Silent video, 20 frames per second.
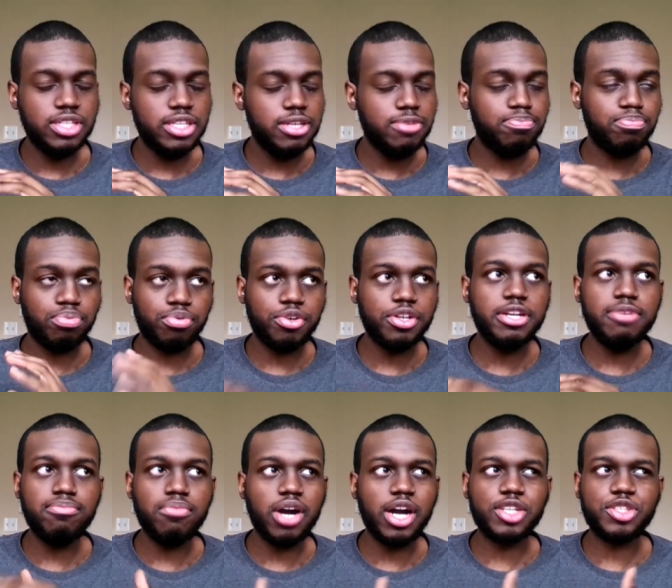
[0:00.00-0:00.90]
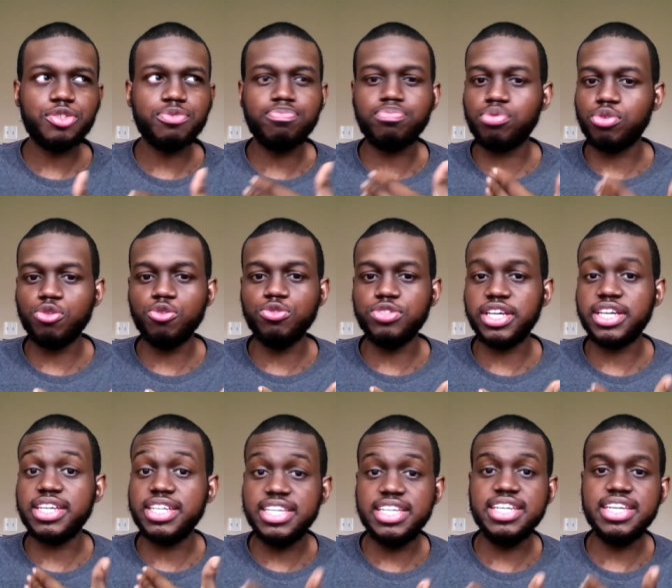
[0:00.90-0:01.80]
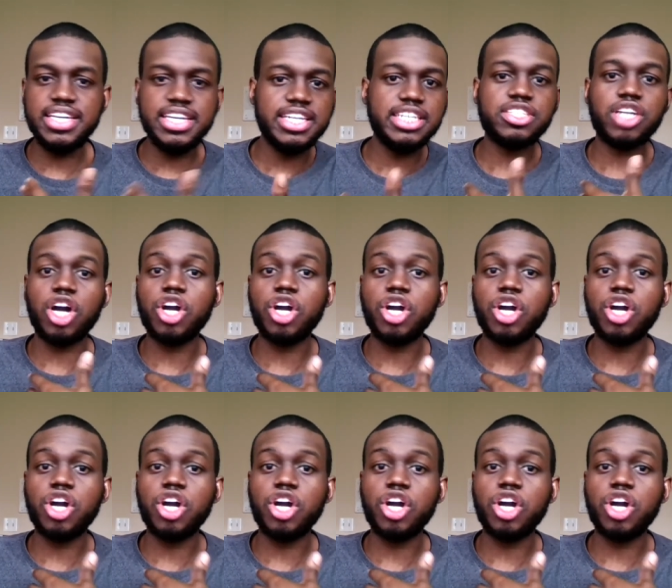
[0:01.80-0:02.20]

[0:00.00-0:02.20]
He pretty much proves that he is